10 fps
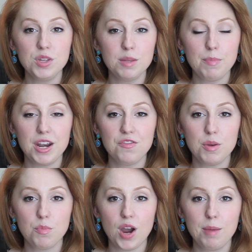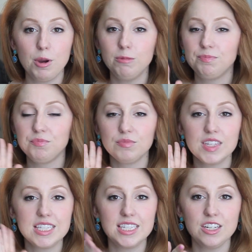with the Benefit Primer
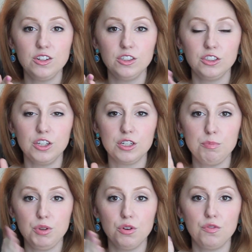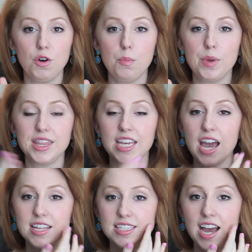still looked beautiful, but
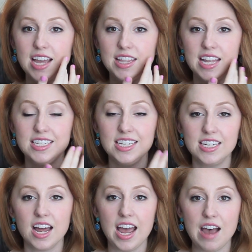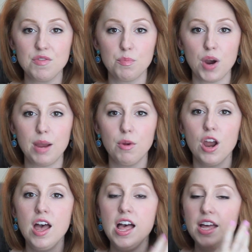the side that did not have the
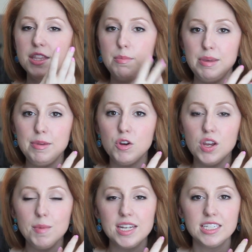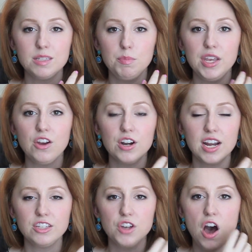primer, the B B cream had disappeared
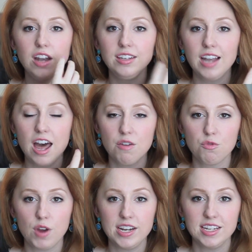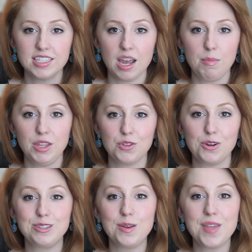and I saw a lot of redness coming
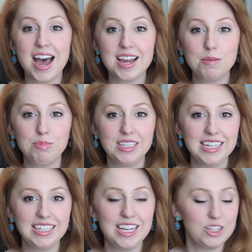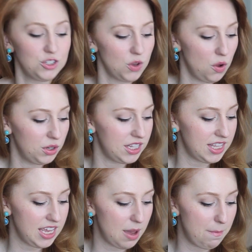through. So that completely sold
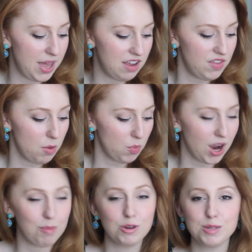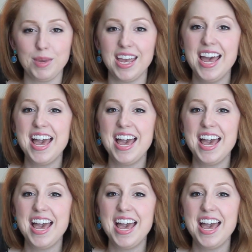the Benefit Primer to me,